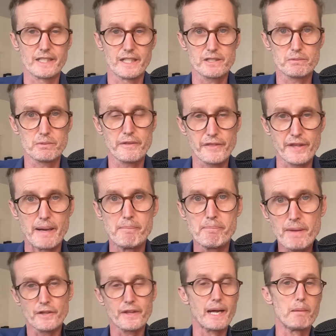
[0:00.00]
touch with them.
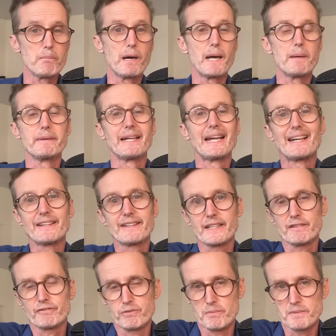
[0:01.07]
So that might be
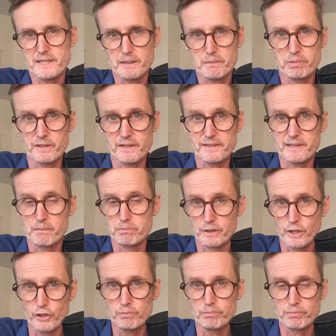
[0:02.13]
anything from as simple as a
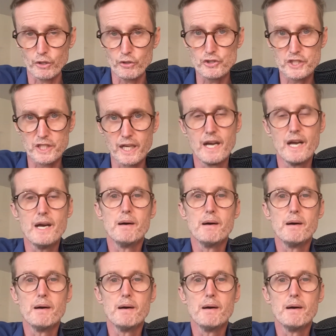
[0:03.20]
brochure.